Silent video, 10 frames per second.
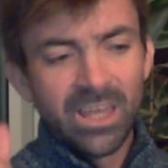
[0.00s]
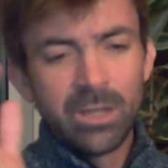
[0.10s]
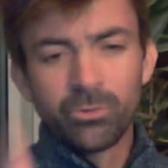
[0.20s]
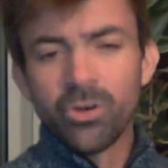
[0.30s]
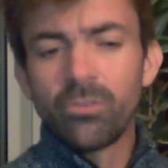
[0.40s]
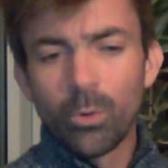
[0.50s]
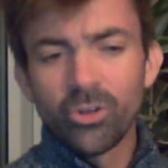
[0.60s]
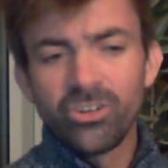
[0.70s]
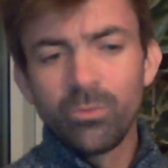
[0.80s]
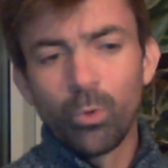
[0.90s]
He was
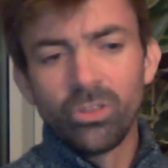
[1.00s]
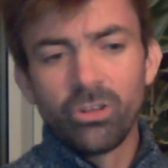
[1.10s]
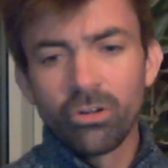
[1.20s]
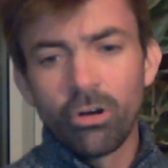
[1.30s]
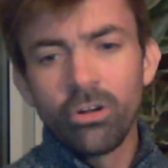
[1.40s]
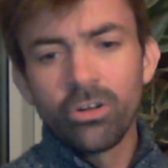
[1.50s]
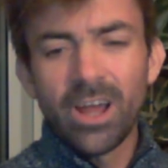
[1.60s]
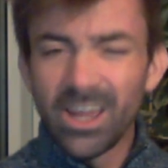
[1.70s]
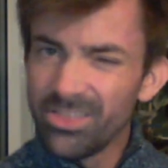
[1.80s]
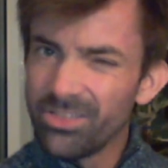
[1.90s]
overwatching one long corridor.
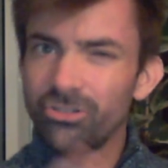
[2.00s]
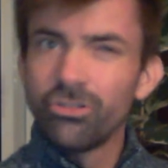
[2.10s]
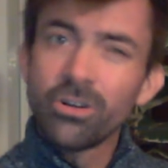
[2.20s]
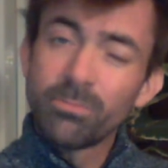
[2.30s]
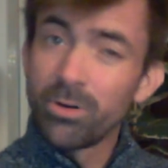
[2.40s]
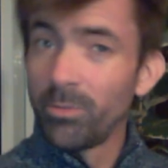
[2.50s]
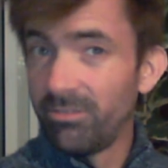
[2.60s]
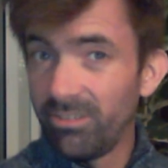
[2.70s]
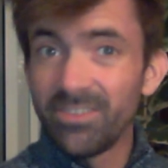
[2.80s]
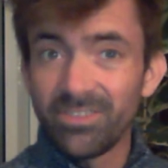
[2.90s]
I should have probably
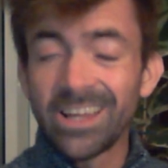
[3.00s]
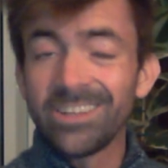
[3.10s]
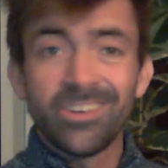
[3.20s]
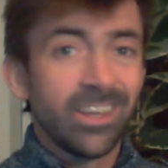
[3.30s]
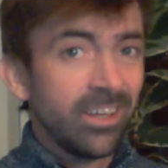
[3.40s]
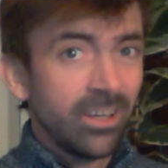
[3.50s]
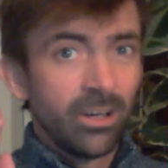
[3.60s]
really flanked it